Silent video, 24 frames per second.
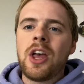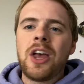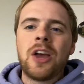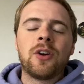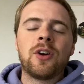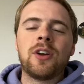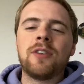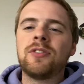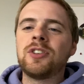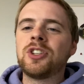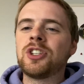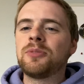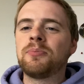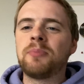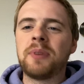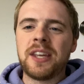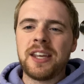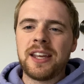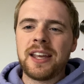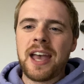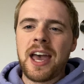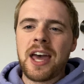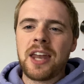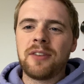Or even just
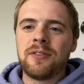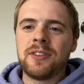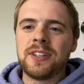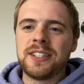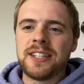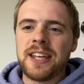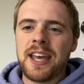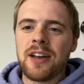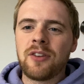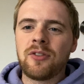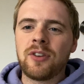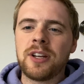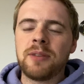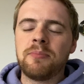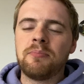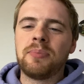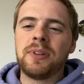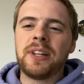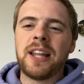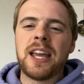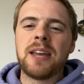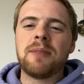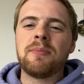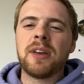being out of integrity,
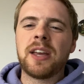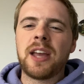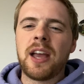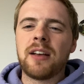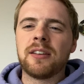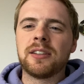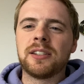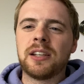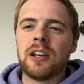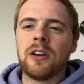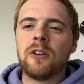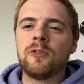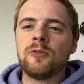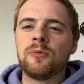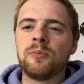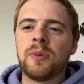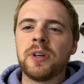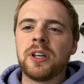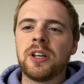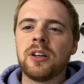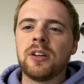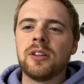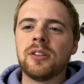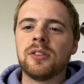blaming ourselves
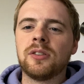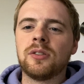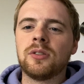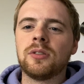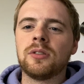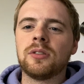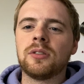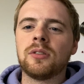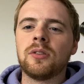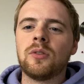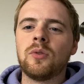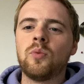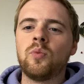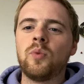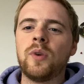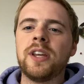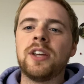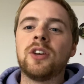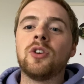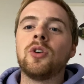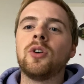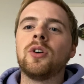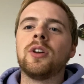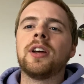because
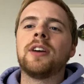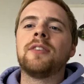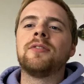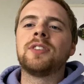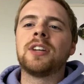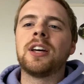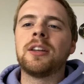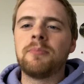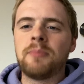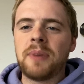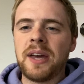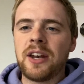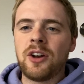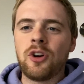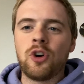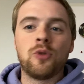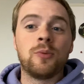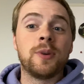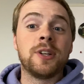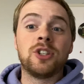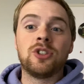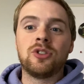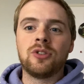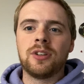we could have done better or
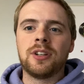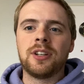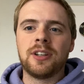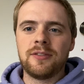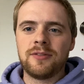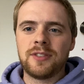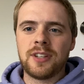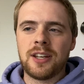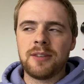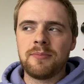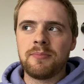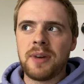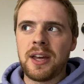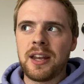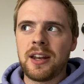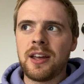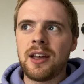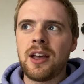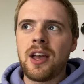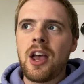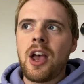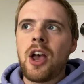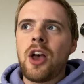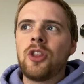we should have done better.